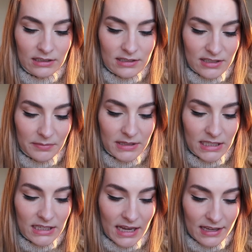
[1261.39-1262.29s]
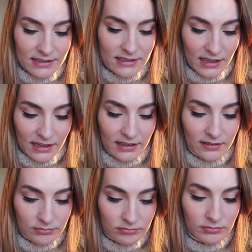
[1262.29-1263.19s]
something as like
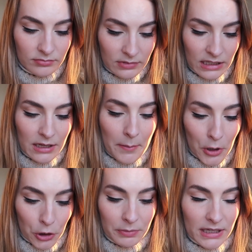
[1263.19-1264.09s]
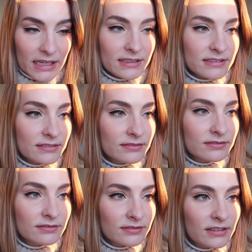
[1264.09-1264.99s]
permanent
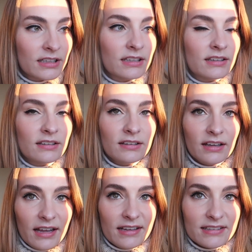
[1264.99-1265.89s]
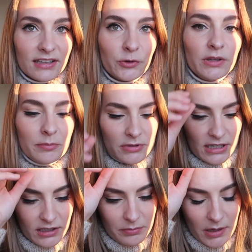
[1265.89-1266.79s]
as a liquid
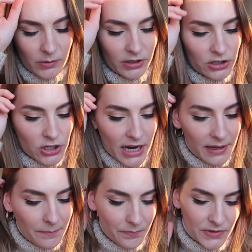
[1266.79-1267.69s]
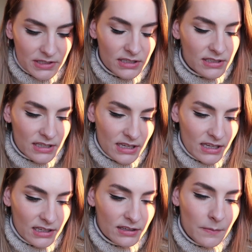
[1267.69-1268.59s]
lipstick. But we're gonna try it. This is
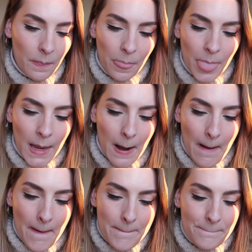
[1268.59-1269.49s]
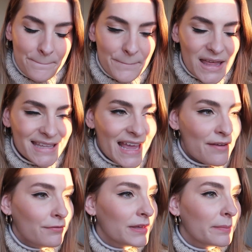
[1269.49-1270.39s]
in the
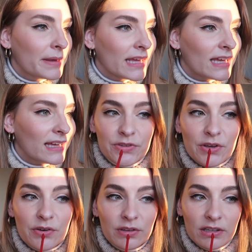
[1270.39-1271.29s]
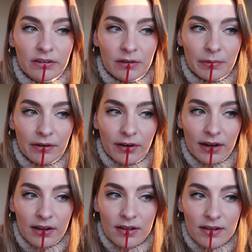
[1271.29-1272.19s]
MVP. So literally bright red.